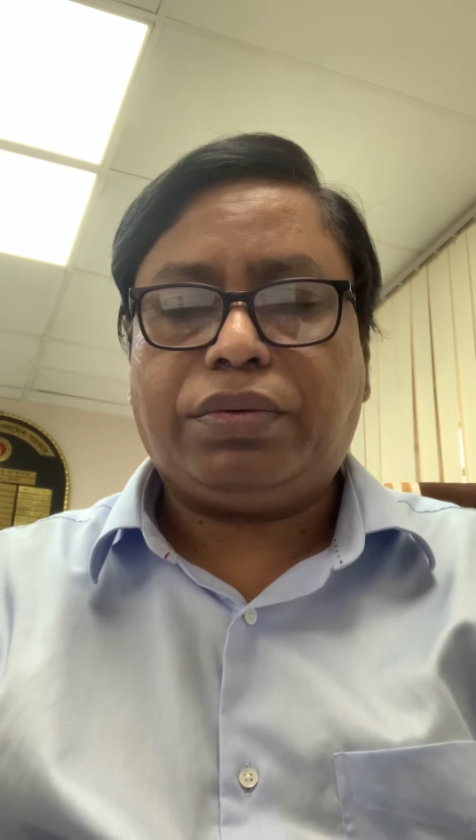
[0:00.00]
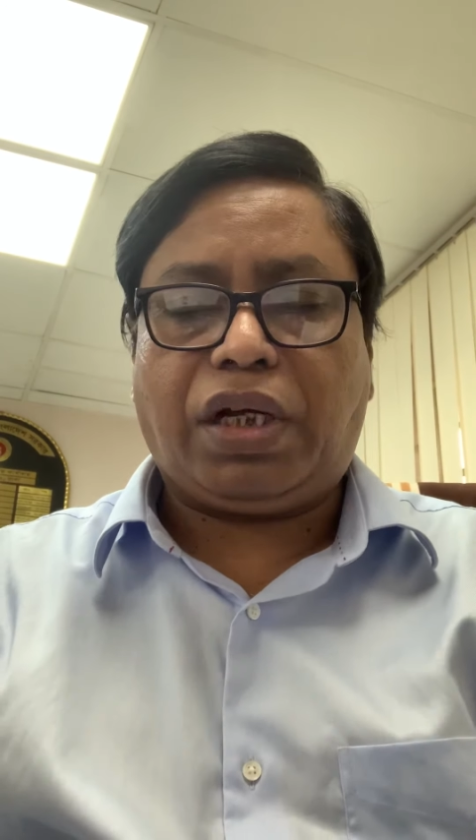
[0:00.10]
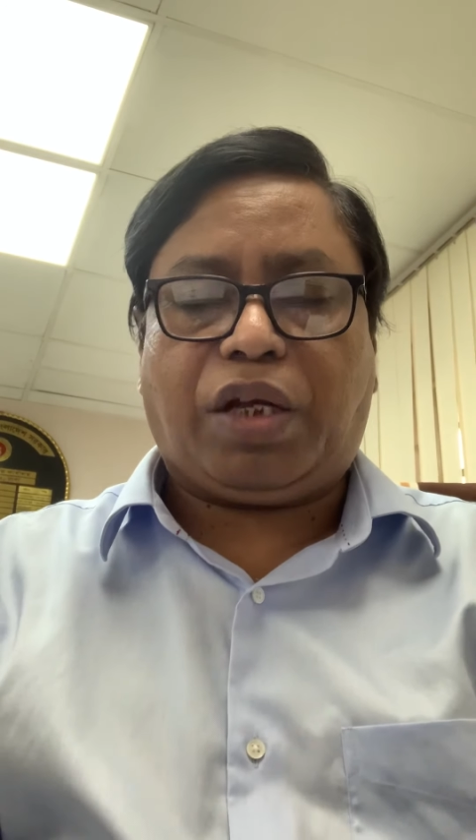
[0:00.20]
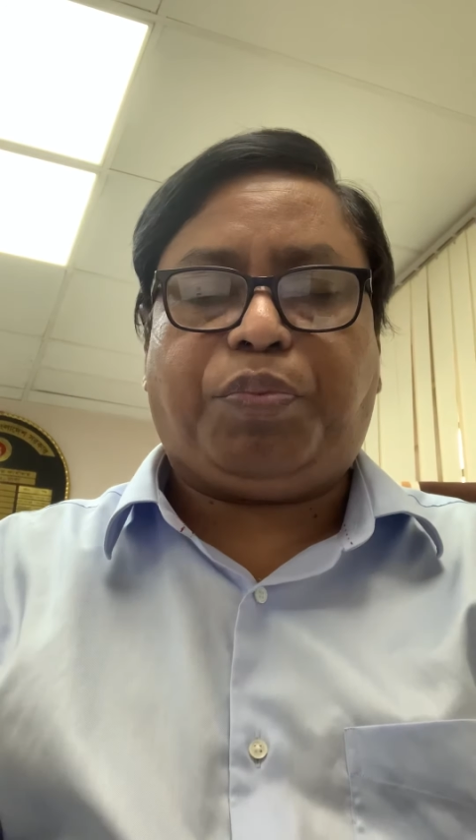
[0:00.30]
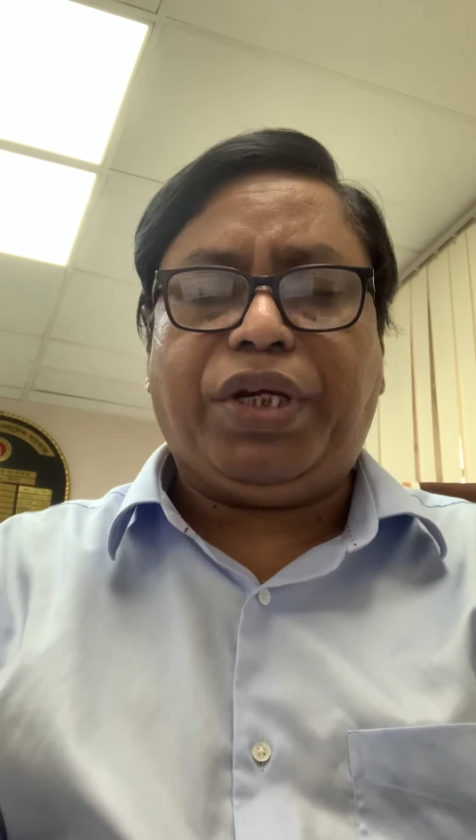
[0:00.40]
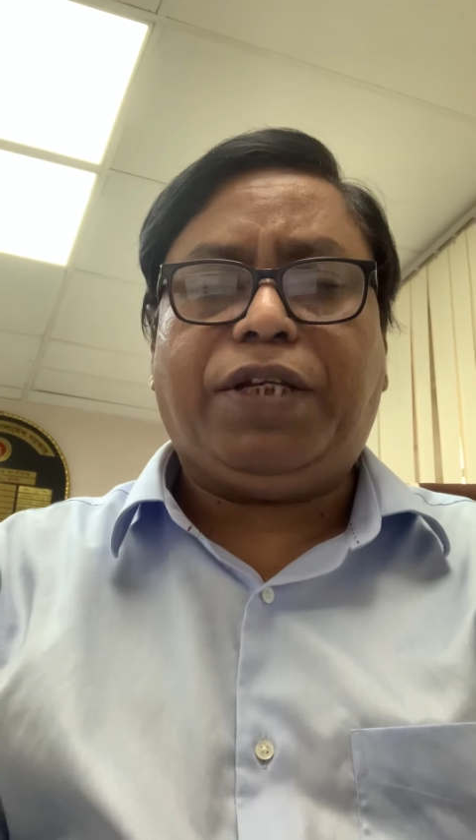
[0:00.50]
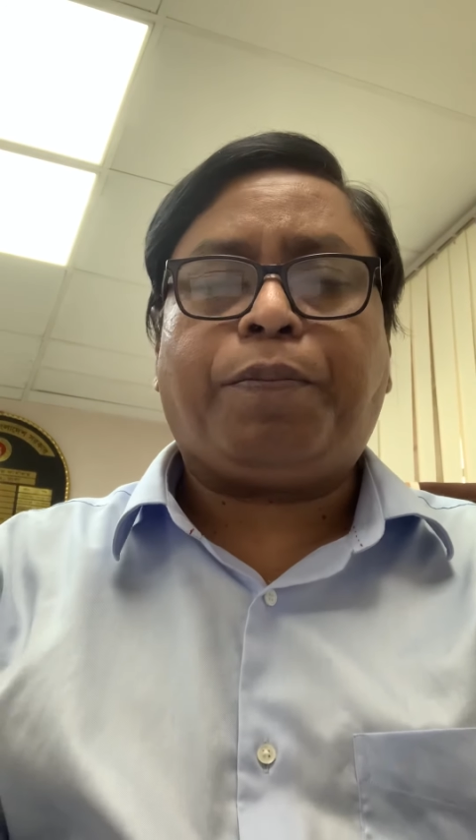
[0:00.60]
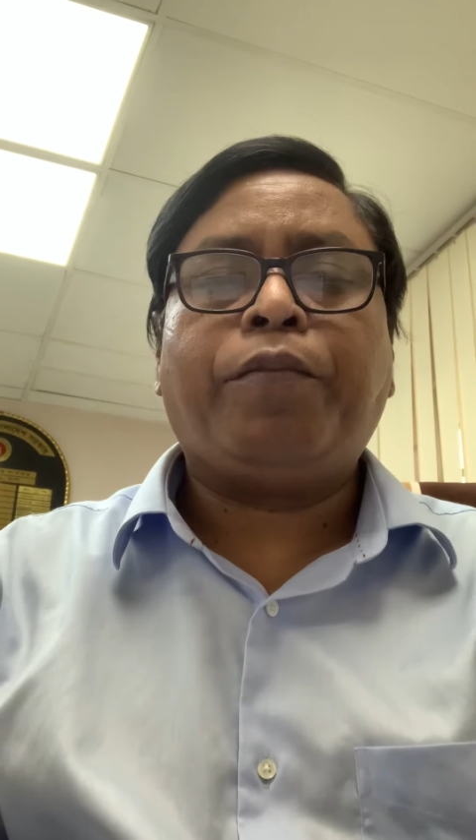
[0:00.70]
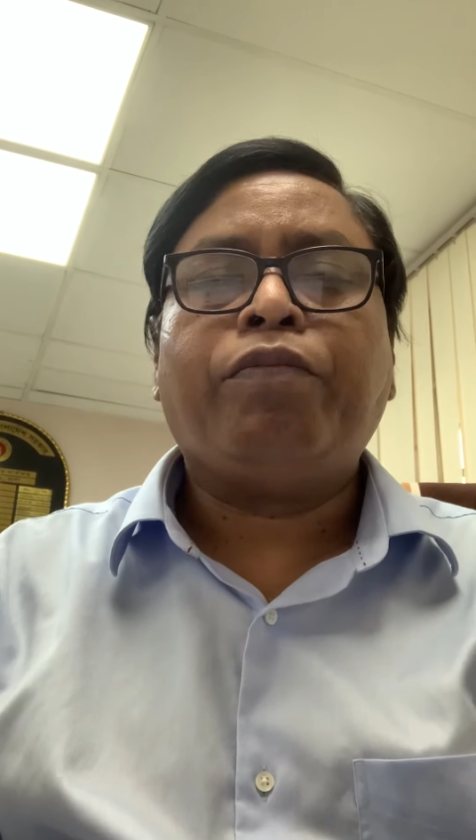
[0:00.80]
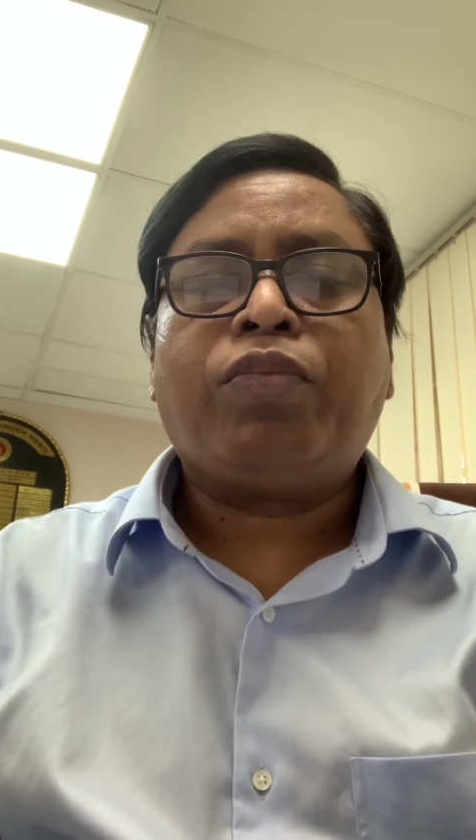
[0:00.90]
I repeat,
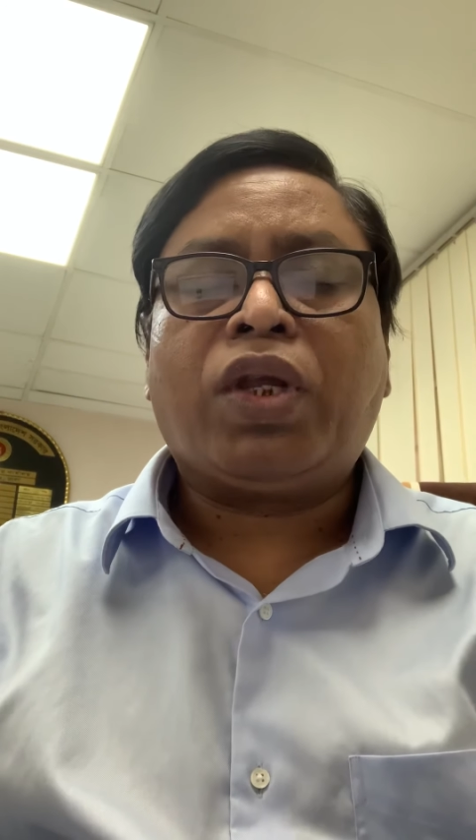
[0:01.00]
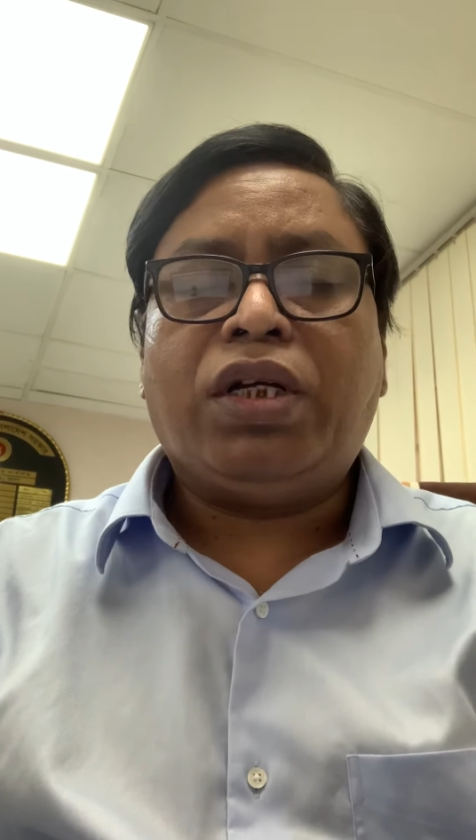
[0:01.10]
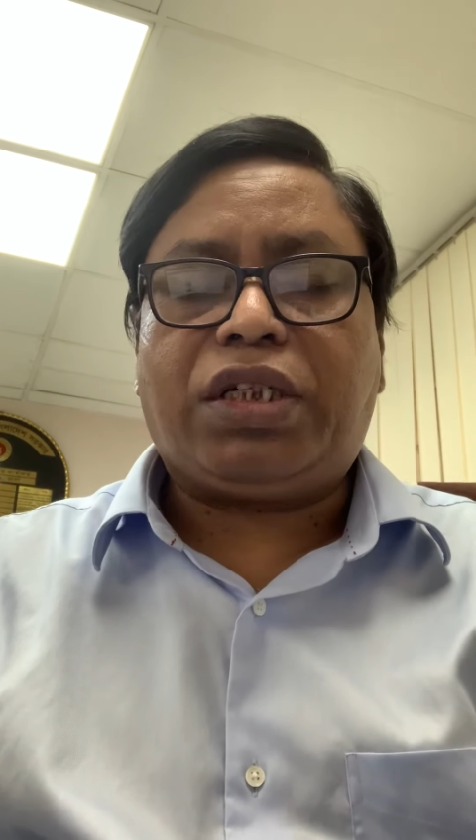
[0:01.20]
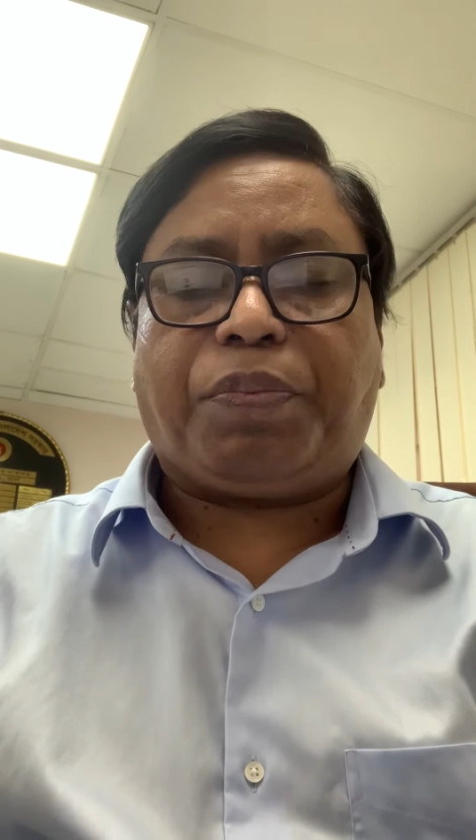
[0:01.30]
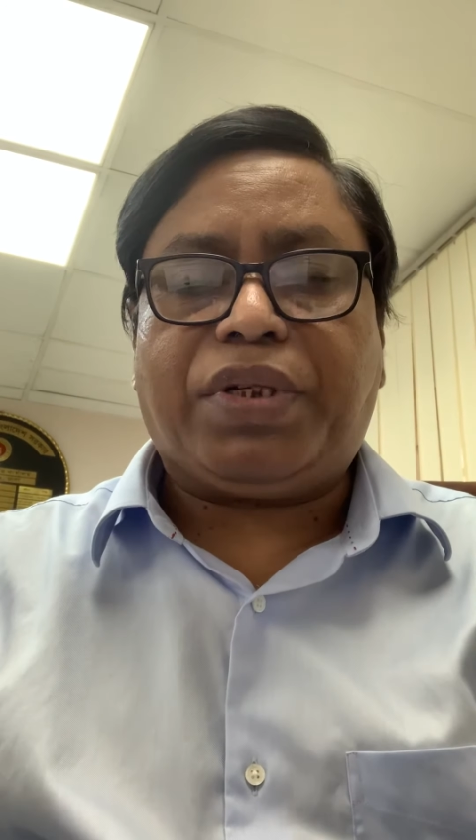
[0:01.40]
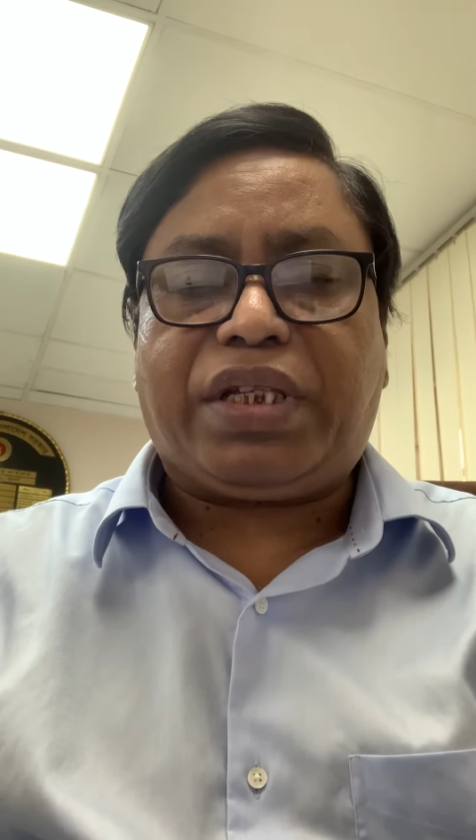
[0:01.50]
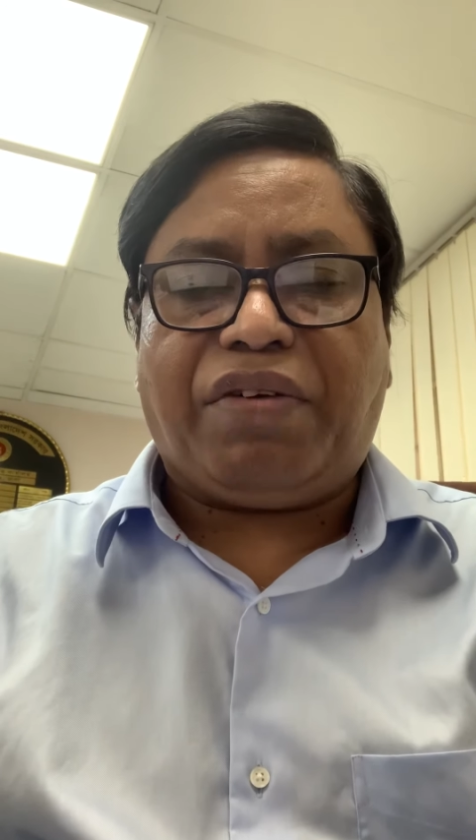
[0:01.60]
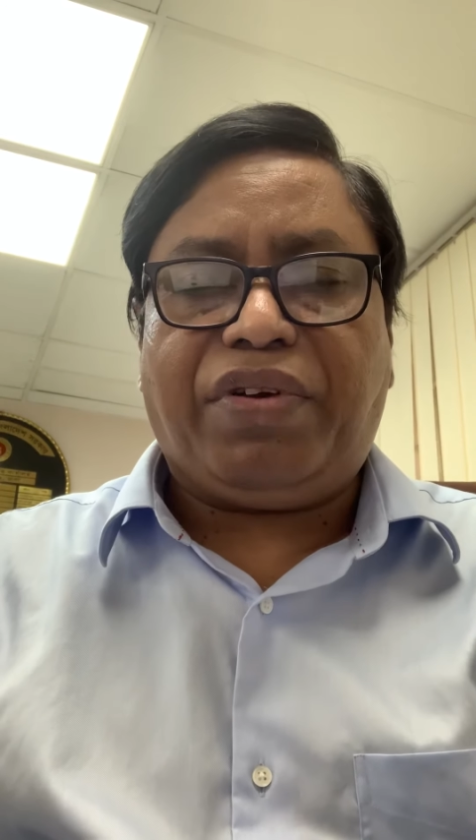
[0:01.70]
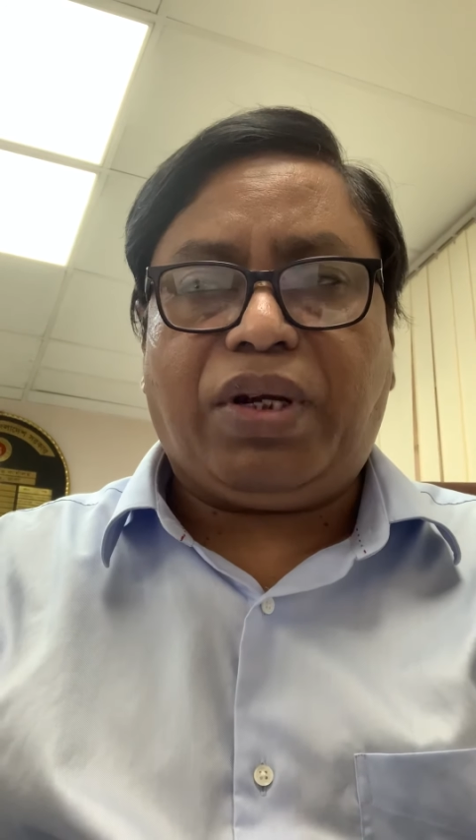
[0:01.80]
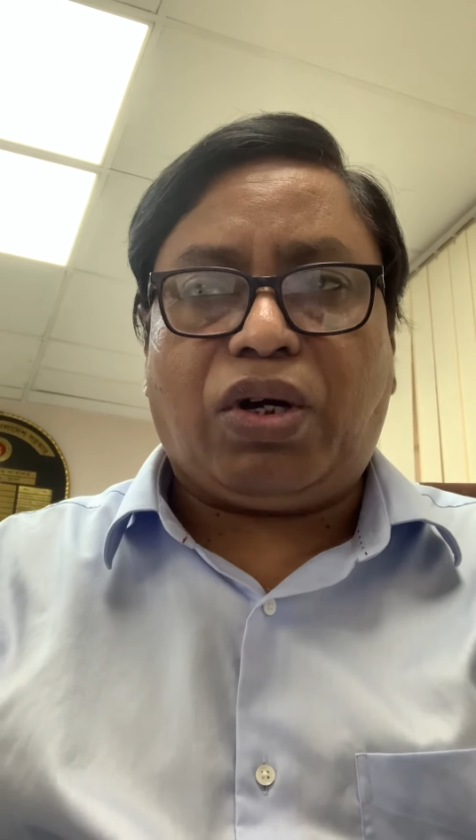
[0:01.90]
chapter
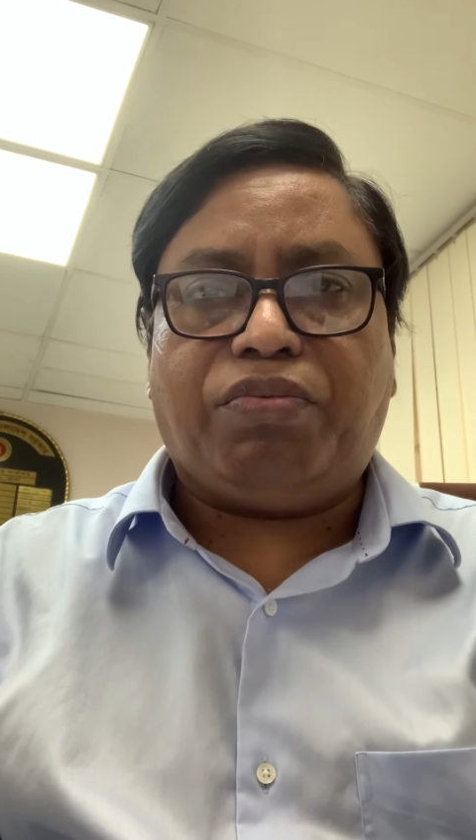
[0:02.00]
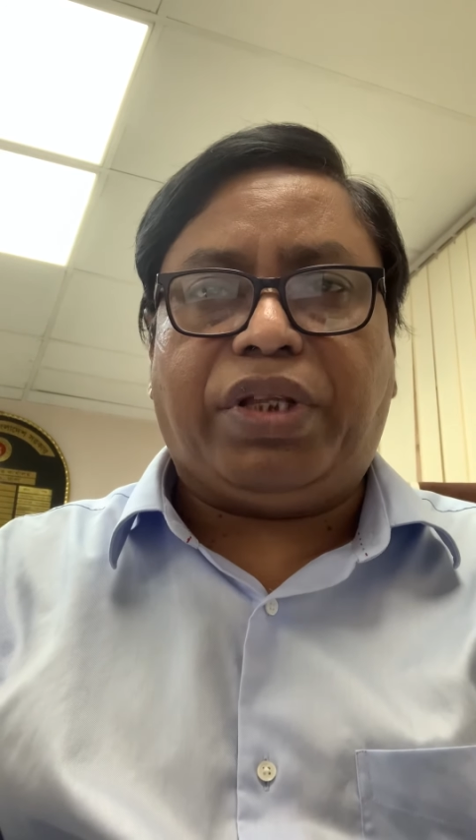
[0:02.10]
7 of